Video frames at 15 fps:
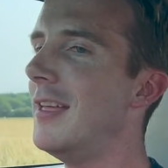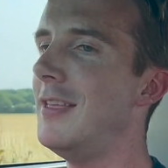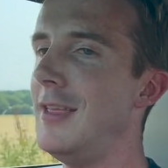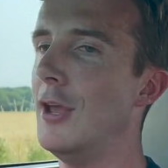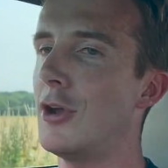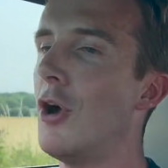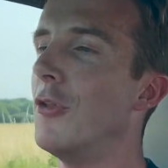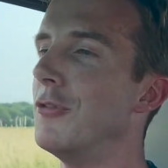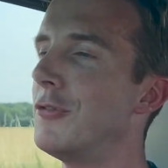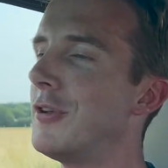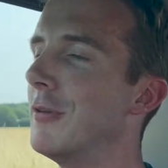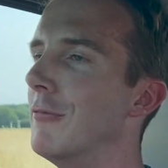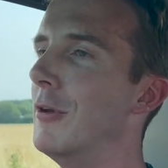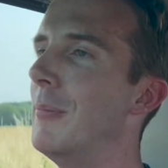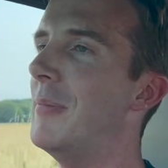You're
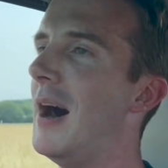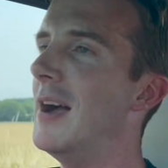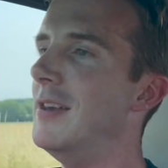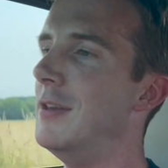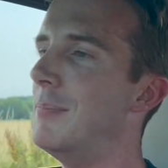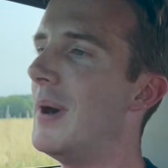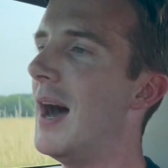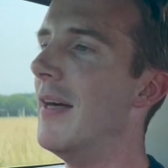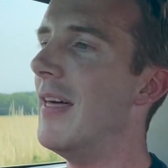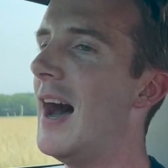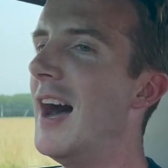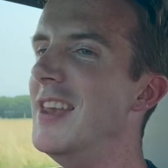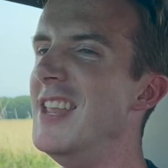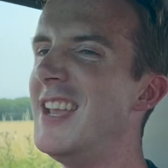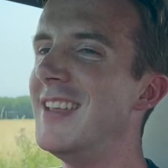constantly reminded by
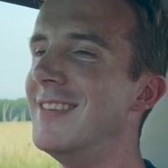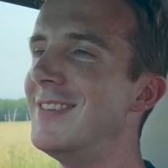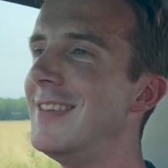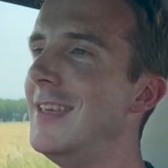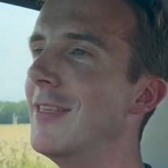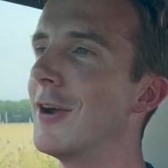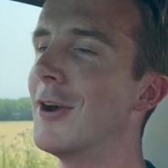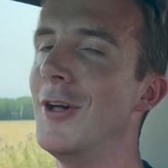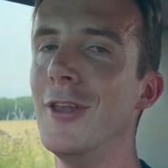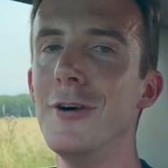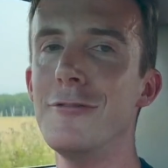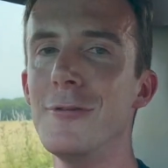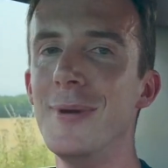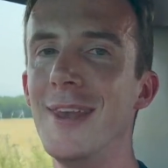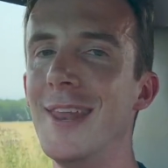that, and you can see the colour
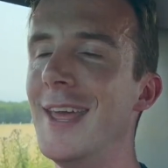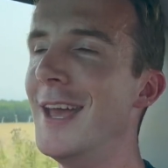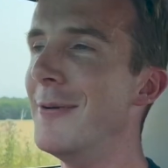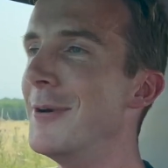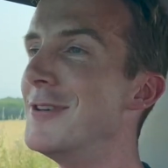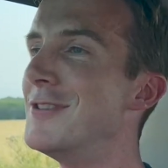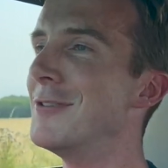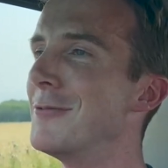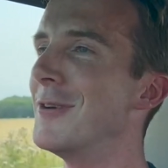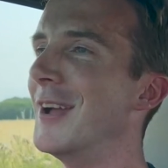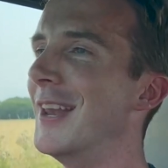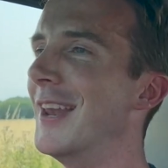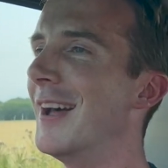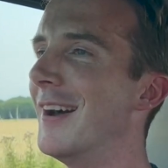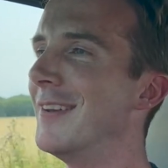from in here, which is
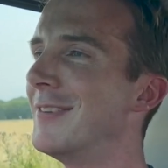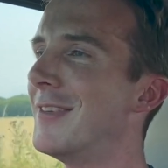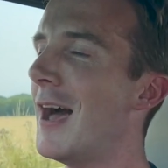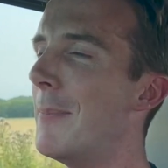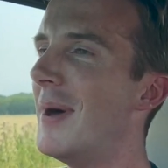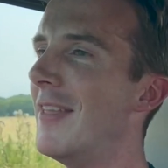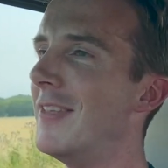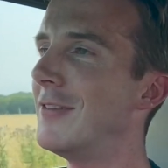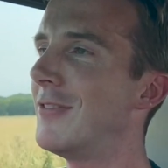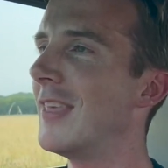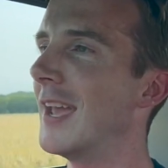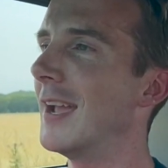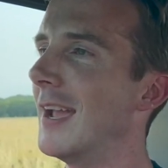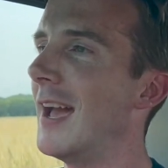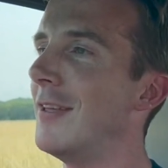really nice. I bet this
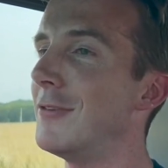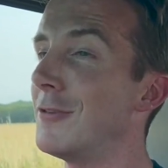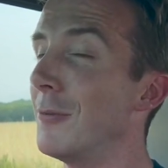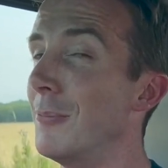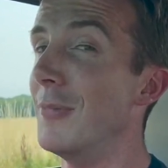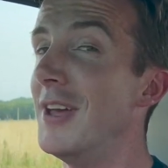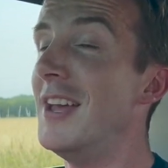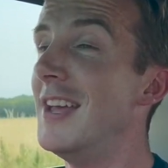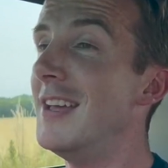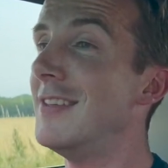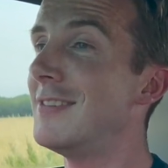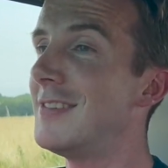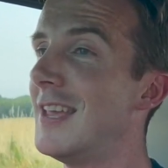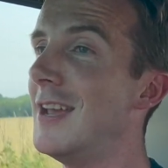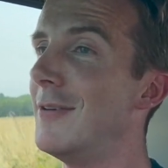thing gets some
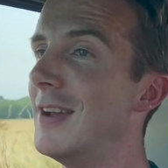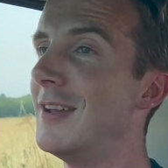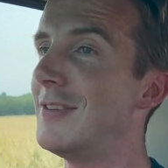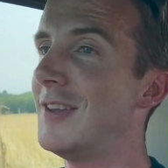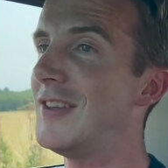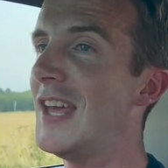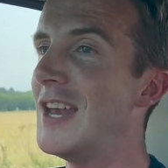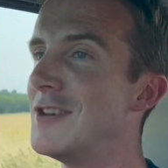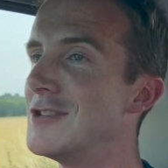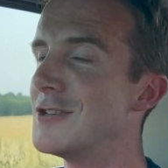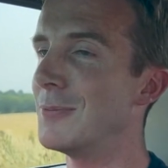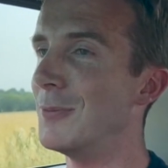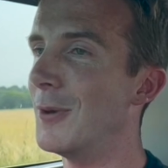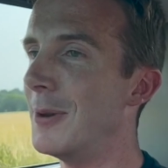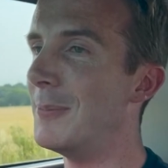serious
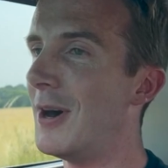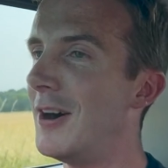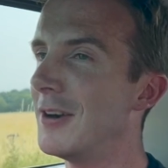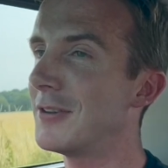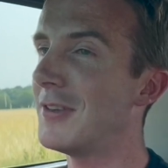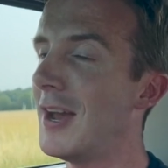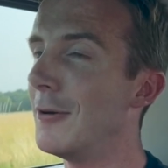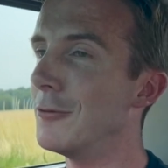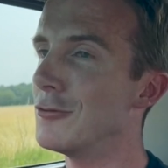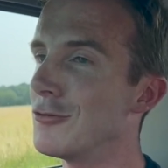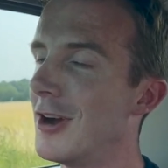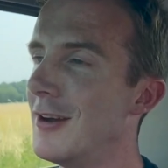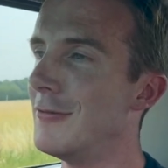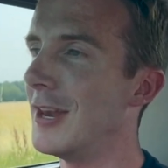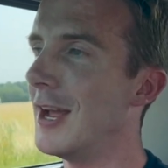attention when Mark's out
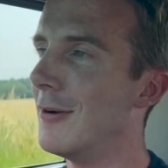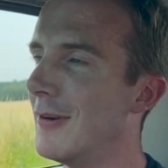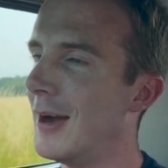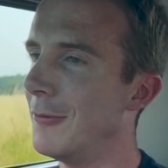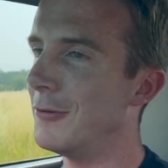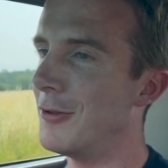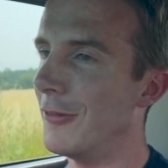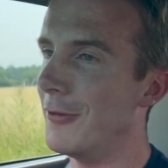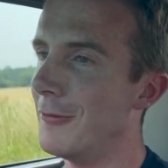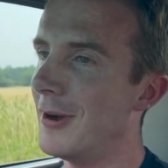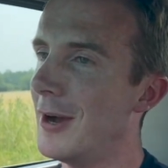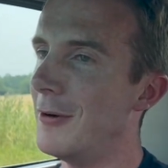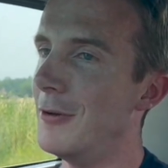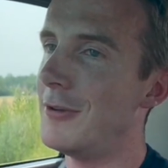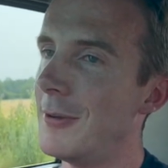driving it around on the
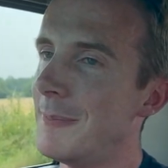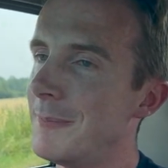road.